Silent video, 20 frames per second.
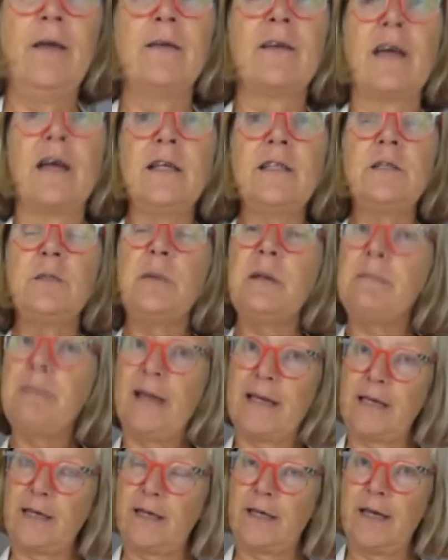Going to be
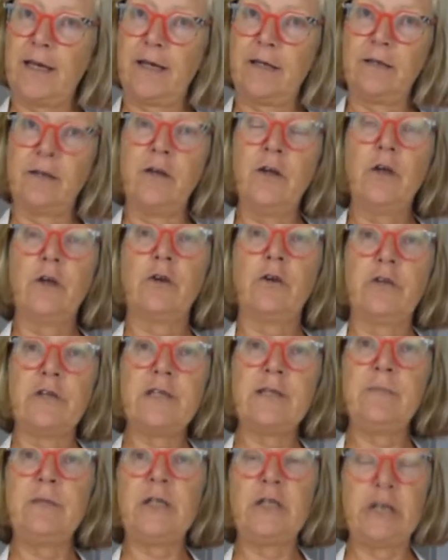making
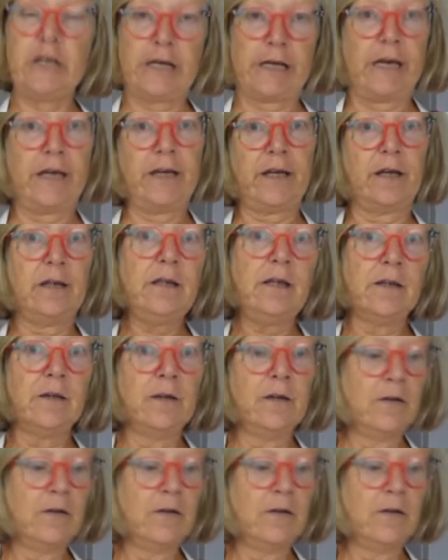crispy chicken